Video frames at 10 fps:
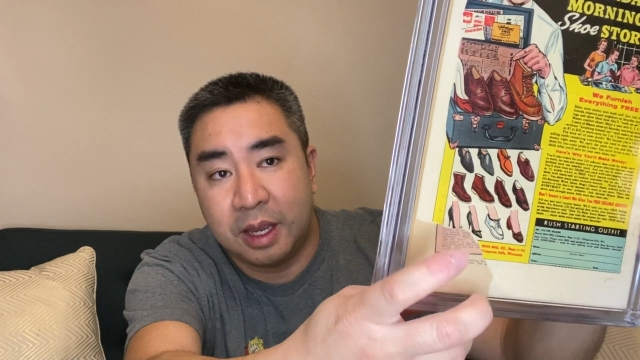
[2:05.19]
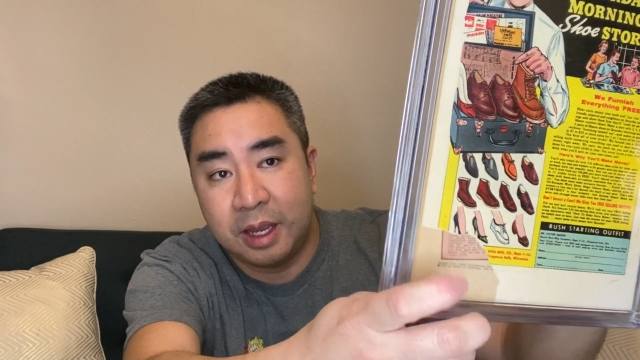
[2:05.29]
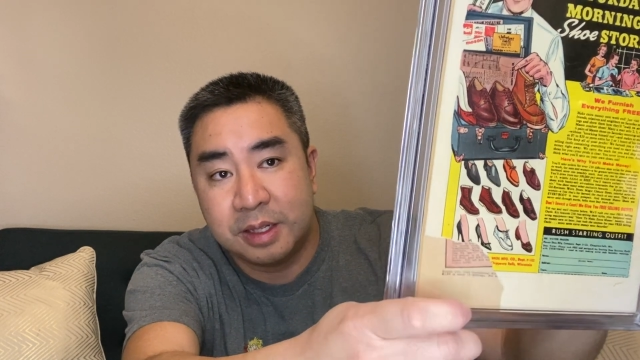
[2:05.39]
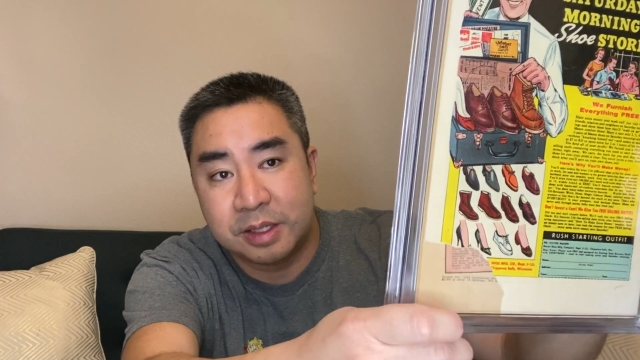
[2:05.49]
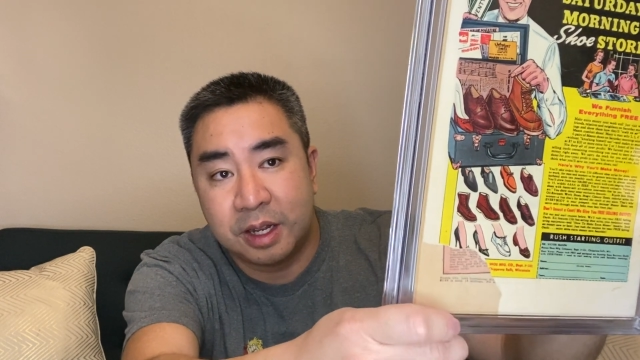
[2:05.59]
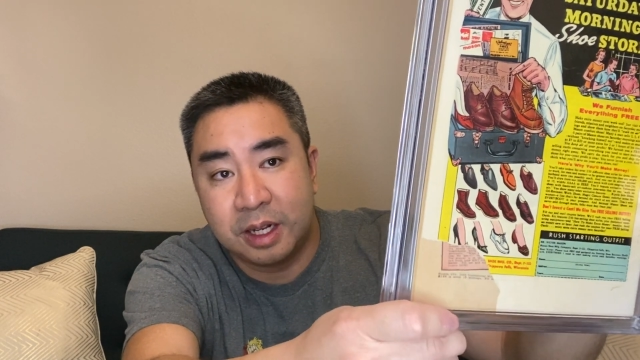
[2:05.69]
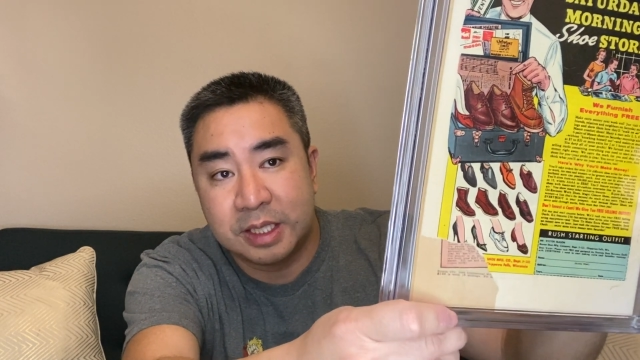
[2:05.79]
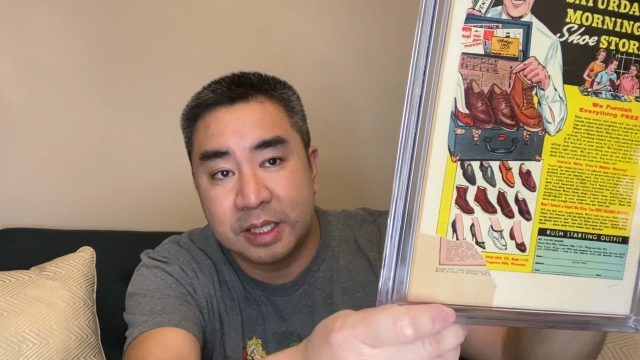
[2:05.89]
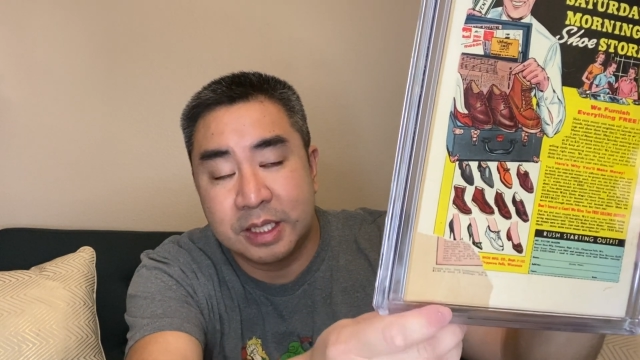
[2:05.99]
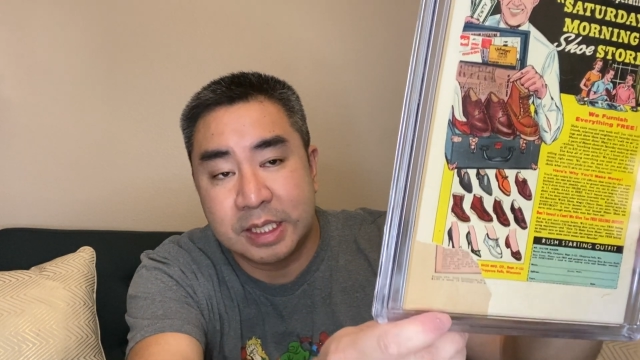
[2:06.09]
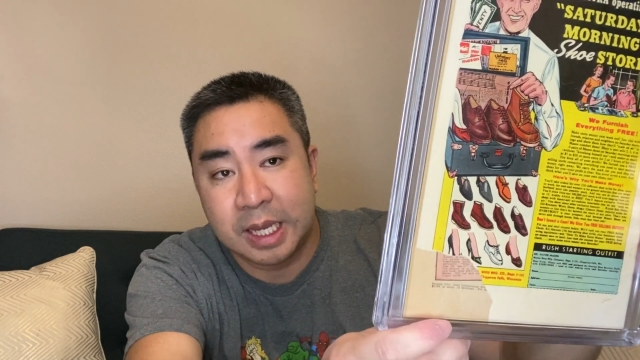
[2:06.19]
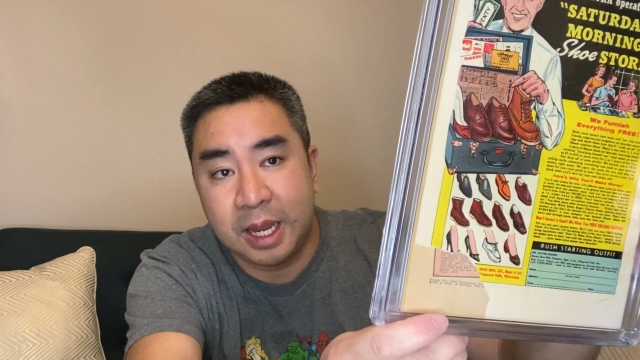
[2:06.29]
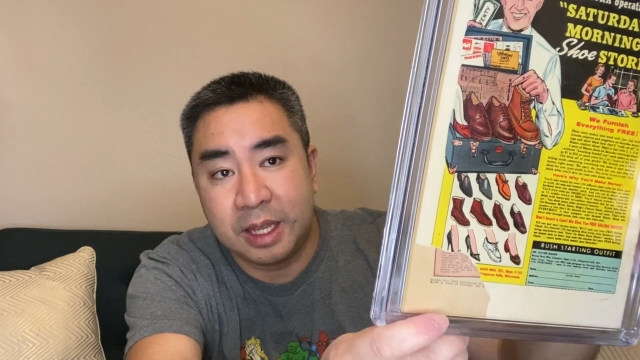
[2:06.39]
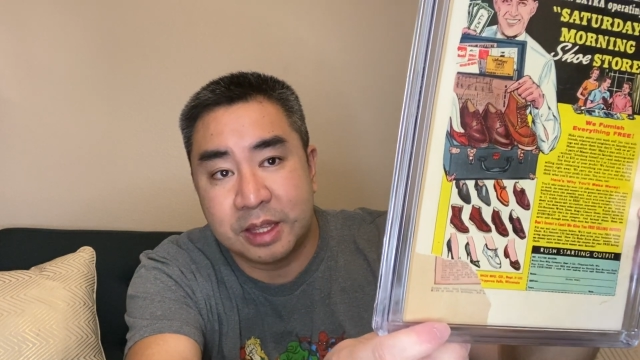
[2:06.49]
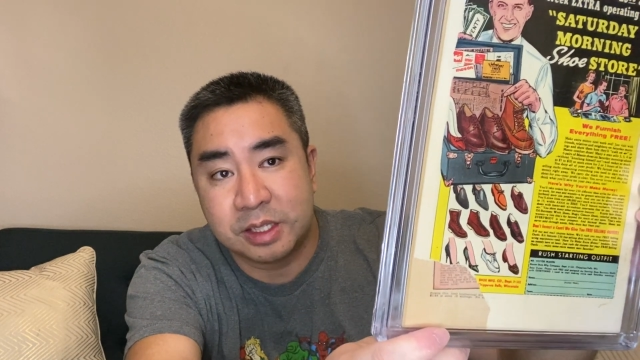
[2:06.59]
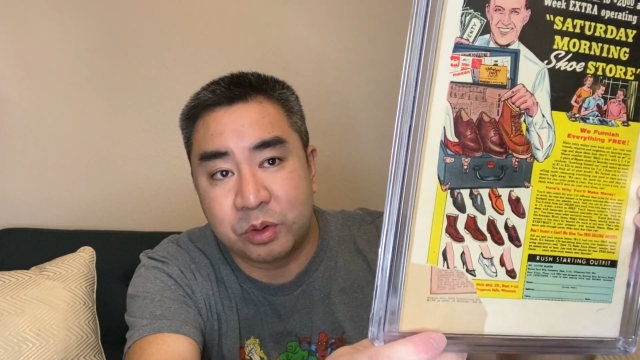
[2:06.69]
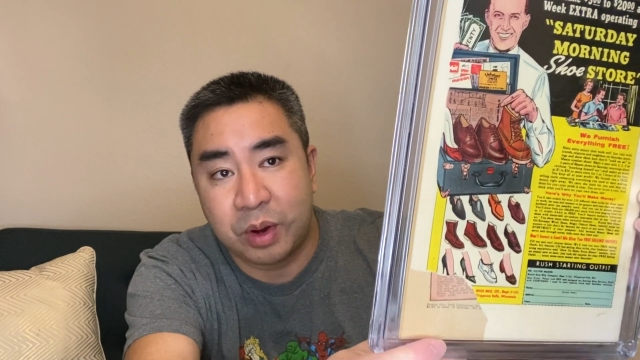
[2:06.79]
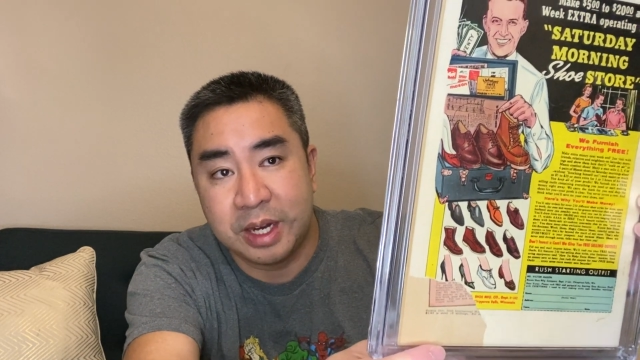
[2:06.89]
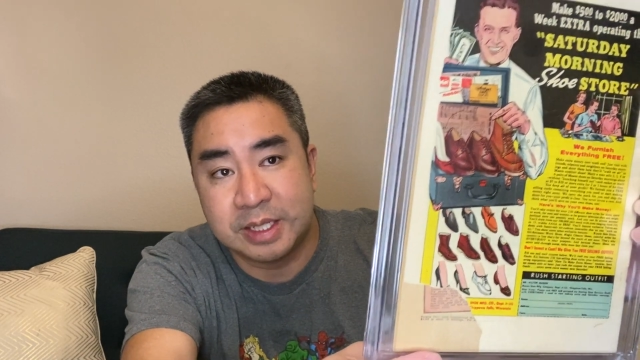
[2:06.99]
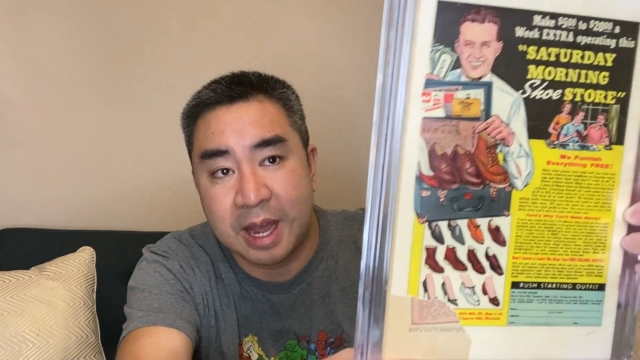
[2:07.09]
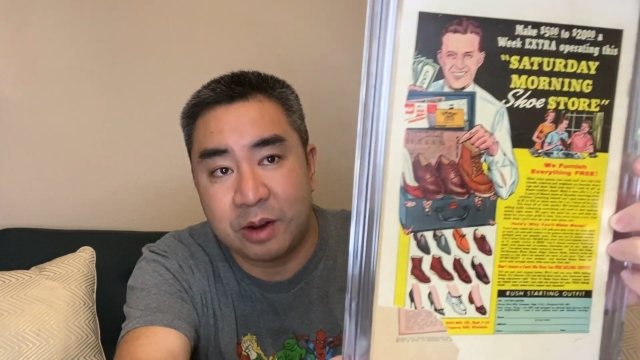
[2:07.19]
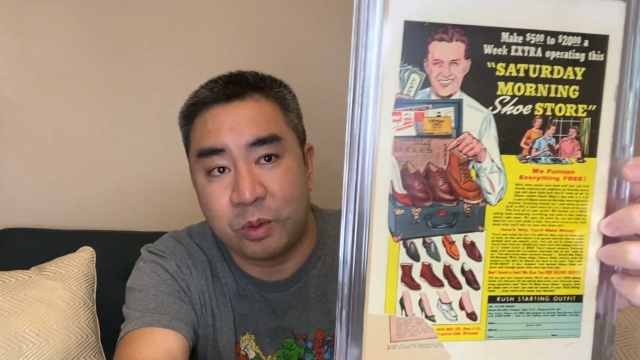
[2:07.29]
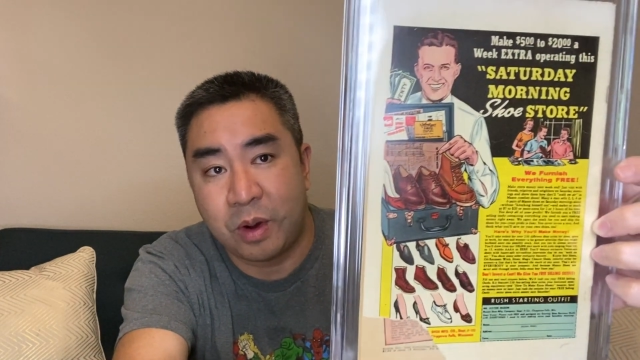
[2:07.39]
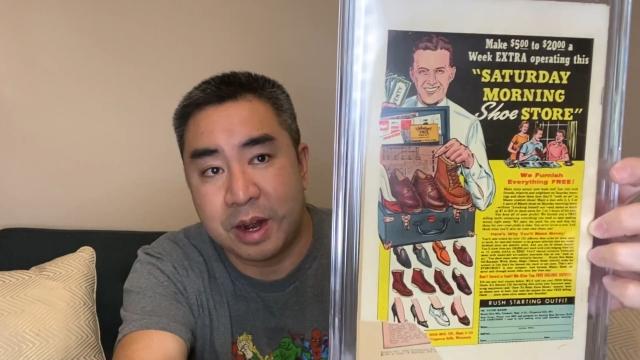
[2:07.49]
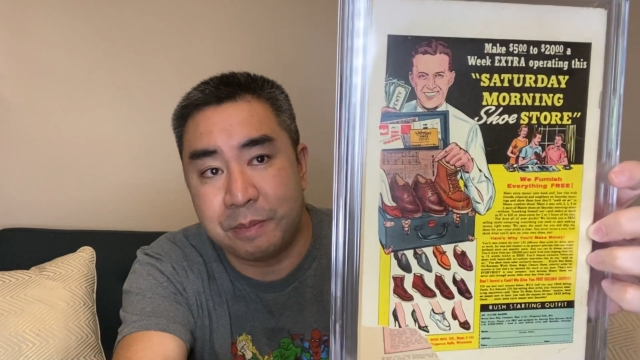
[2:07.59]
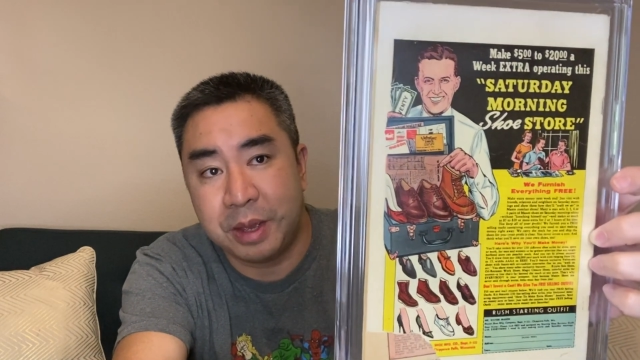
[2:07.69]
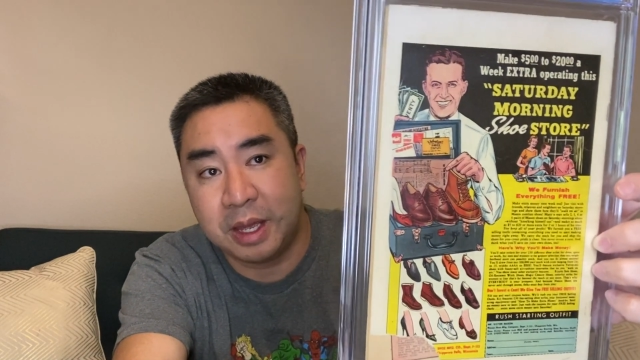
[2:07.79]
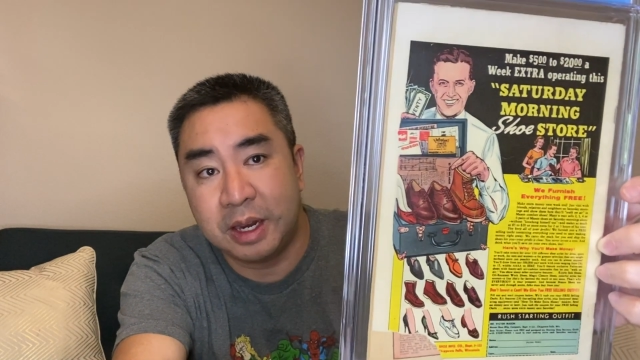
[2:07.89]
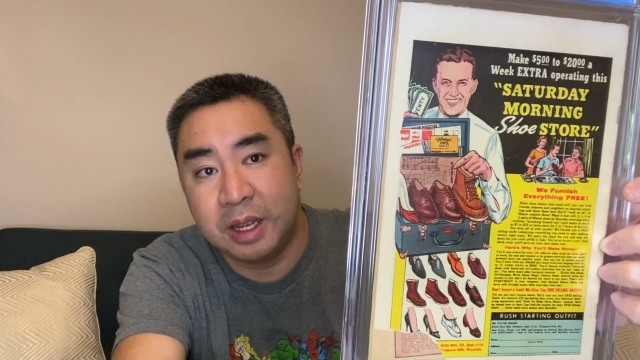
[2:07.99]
it's gonna take this grade down quite a bit.